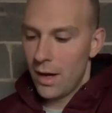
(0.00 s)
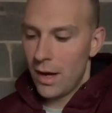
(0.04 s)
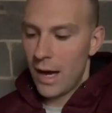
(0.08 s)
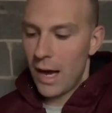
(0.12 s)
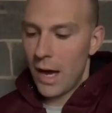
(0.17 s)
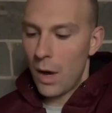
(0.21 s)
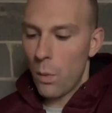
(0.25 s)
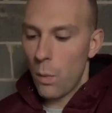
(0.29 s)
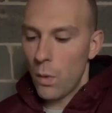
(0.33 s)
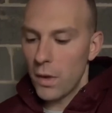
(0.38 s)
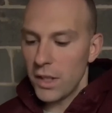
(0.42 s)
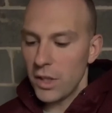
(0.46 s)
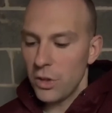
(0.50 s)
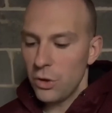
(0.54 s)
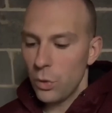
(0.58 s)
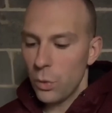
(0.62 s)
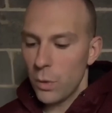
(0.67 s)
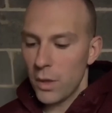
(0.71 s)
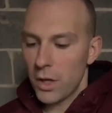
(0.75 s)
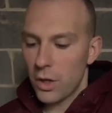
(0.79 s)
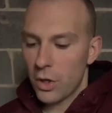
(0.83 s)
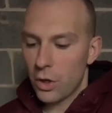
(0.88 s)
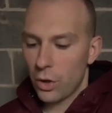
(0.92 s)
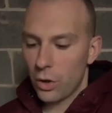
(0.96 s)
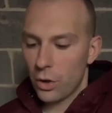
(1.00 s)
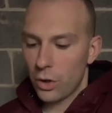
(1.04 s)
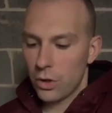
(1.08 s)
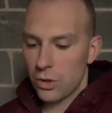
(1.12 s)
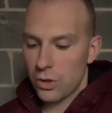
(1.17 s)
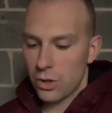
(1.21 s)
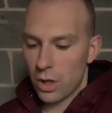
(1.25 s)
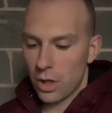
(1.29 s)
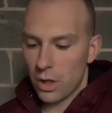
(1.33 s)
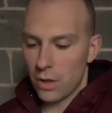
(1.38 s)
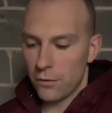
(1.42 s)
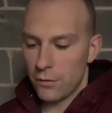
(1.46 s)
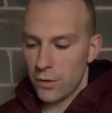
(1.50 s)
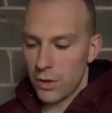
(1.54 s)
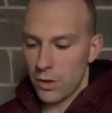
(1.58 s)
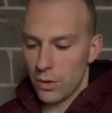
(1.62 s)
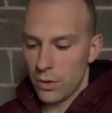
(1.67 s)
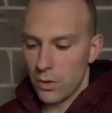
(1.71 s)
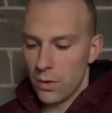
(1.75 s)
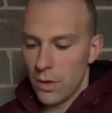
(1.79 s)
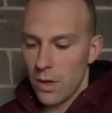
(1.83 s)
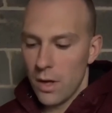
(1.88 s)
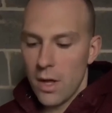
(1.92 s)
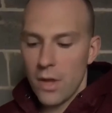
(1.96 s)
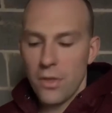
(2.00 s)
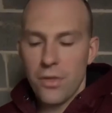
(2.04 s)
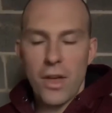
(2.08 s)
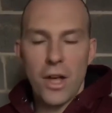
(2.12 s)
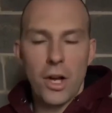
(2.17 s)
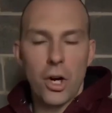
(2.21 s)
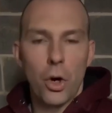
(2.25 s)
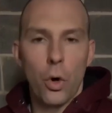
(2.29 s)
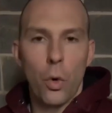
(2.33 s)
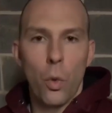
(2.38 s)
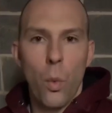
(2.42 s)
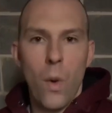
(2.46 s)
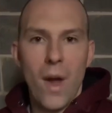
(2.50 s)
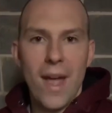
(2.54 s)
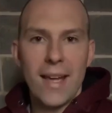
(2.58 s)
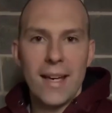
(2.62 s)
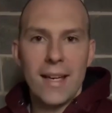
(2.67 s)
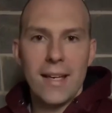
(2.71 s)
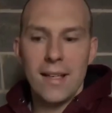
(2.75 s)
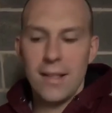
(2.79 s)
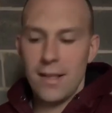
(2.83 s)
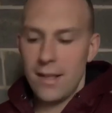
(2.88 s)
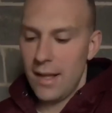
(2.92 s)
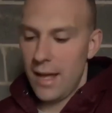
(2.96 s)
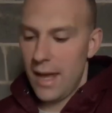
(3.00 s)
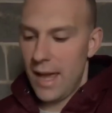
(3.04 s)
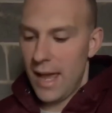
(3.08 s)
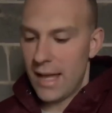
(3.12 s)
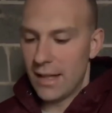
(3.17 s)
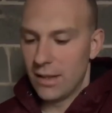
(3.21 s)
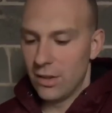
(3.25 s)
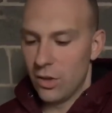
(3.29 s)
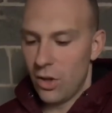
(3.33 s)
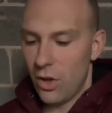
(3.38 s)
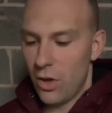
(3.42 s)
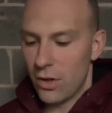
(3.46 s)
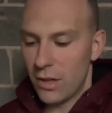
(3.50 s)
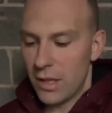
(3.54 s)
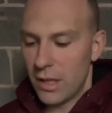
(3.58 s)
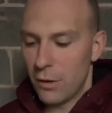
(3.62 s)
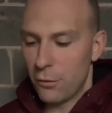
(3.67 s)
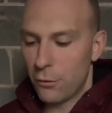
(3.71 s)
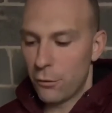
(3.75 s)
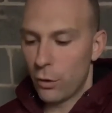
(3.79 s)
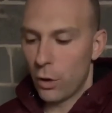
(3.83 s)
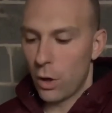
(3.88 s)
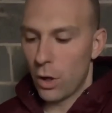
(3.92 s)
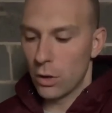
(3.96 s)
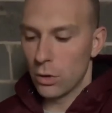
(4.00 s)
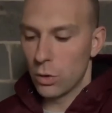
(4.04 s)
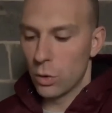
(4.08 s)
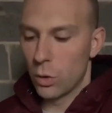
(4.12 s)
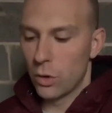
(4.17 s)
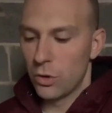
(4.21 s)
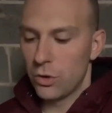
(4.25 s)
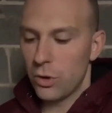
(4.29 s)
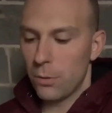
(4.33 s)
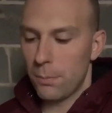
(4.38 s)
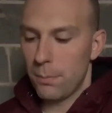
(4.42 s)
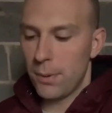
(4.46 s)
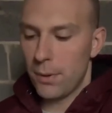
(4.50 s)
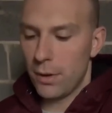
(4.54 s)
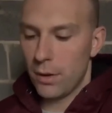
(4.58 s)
I wanted to encourage all of you that are waiting and longing for our Lord's